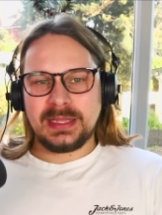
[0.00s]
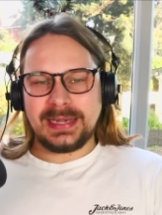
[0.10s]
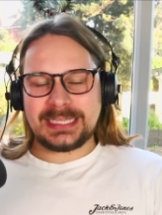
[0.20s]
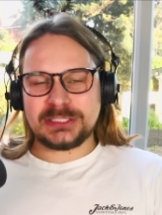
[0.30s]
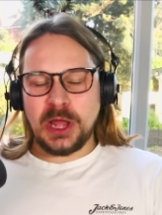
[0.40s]

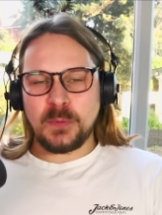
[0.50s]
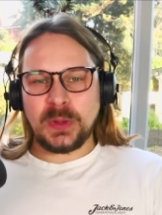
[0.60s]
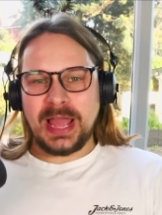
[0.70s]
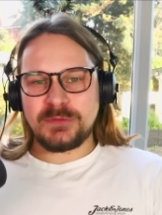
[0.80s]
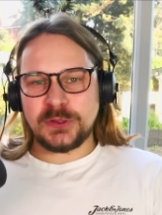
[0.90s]
Next up,
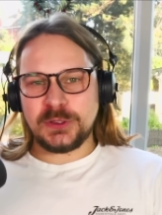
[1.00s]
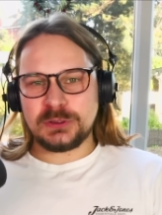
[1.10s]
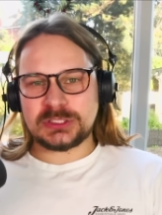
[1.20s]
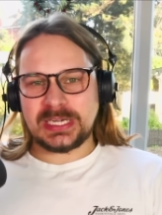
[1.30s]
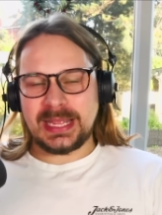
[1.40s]
we have a
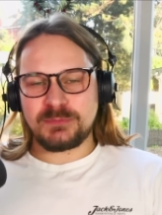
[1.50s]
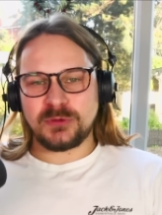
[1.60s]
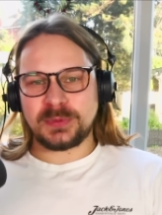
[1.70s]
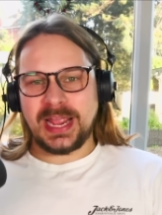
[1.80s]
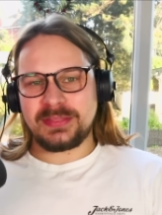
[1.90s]
huge clip
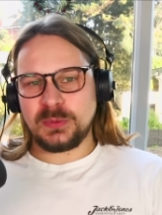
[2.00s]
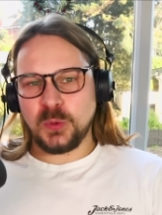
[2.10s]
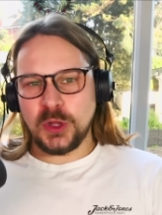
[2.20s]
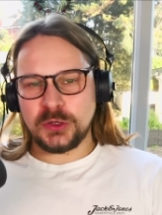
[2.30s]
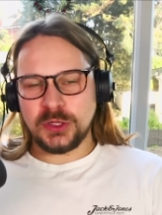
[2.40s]
from Cathie
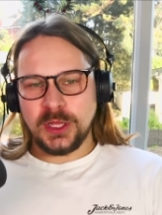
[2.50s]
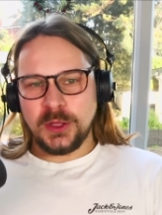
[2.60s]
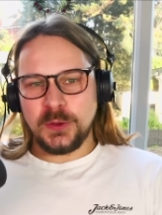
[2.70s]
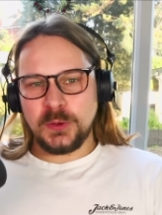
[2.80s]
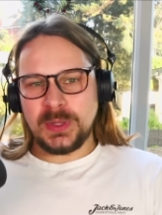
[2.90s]
Wood,
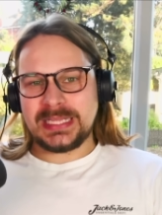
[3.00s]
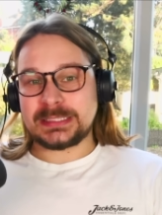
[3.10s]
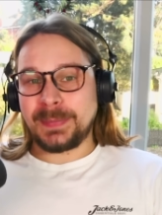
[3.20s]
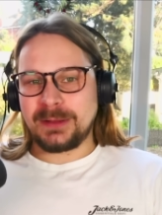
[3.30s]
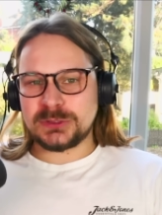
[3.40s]
who is
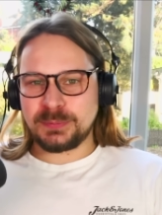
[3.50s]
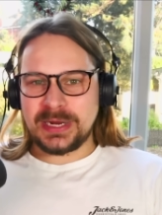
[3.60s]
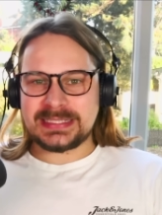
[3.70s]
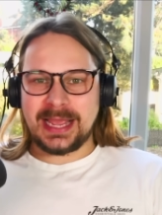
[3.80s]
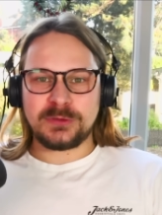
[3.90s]
about to
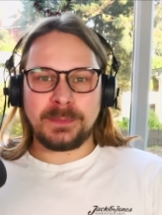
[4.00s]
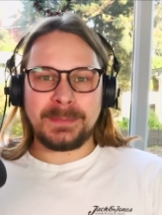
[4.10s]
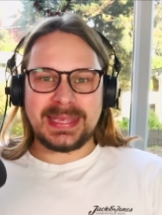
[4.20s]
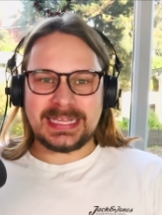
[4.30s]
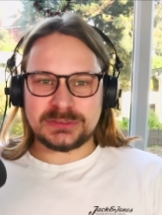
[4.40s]
break down the
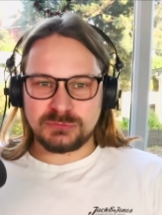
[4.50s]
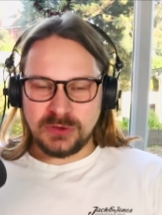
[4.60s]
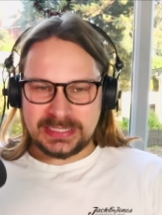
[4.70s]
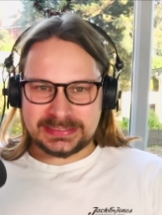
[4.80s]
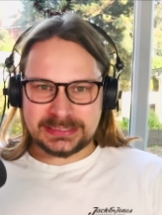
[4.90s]
biggest
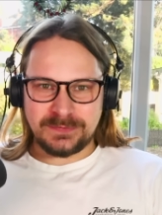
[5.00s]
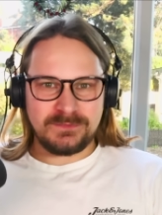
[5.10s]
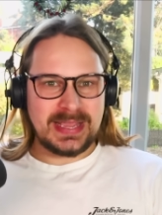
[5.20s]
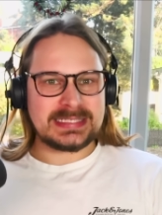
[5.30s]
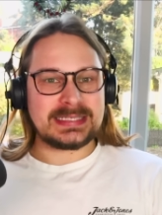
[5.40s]
risks
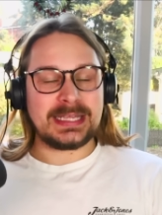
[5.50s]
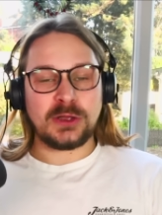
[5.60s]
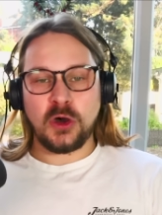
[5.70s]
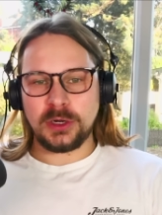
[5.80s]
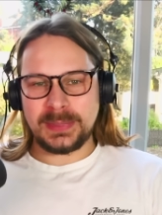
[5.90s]
facing the
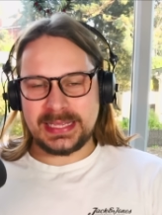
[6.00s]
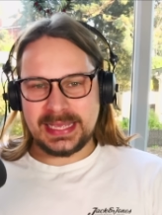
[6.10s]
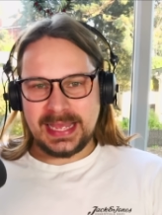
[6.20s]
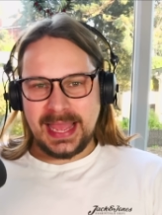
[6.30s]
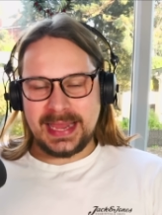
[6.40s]
economy
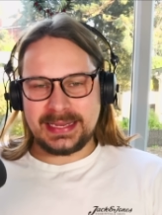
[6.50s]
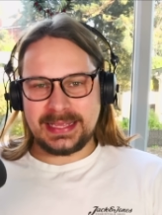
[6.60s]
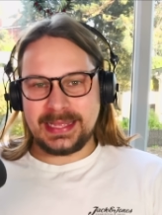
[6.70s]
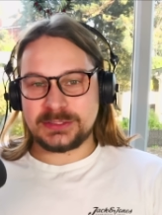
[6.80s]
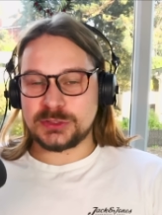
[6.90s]
heading
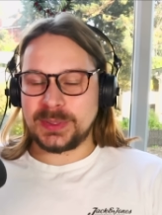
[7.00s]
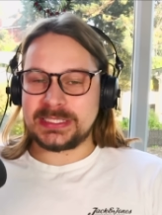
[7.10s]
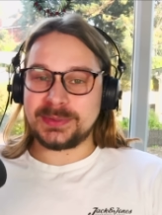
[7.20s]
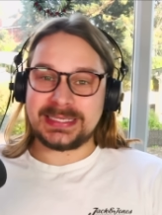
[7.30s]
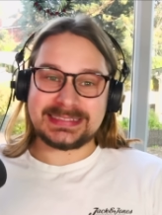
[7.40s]
into
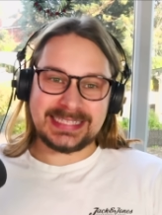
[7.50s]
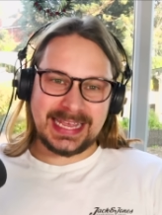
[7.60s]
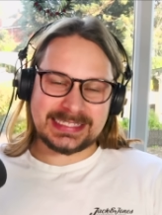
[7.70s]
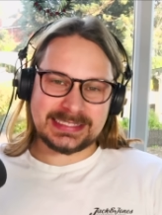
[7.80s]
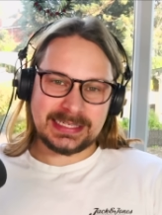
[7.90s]

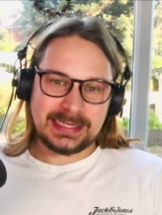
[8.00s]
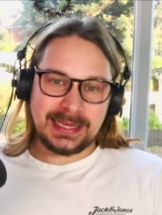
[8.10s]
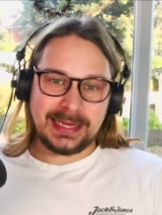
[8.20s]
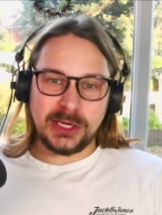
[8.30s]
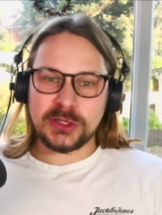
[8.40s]
2026,
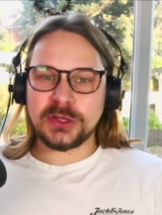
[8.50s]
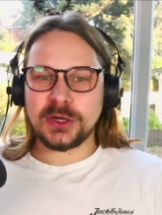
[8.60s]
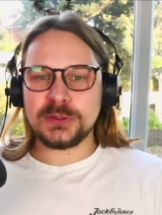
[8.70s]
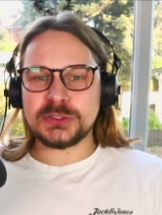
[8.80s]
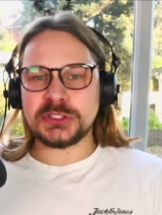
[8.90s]
and her
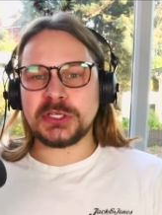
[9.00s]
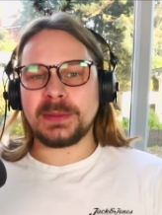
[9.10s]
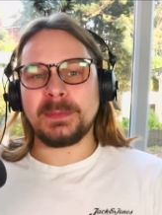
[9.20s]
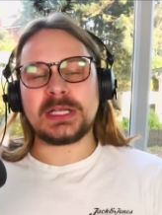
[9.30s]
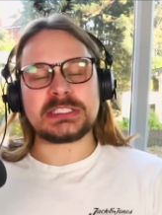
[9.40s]
conclusion
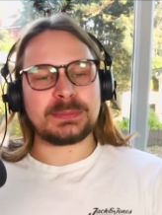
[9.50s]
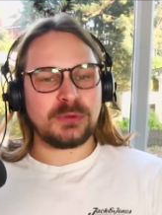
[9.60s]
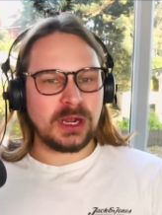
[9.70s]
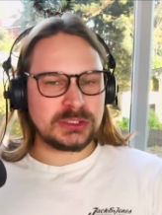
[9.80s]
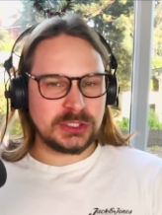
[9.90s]
might
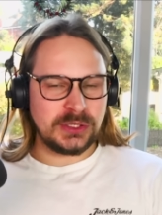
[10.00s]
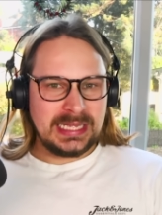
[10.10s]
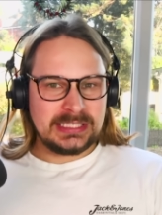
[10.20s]
surprise you.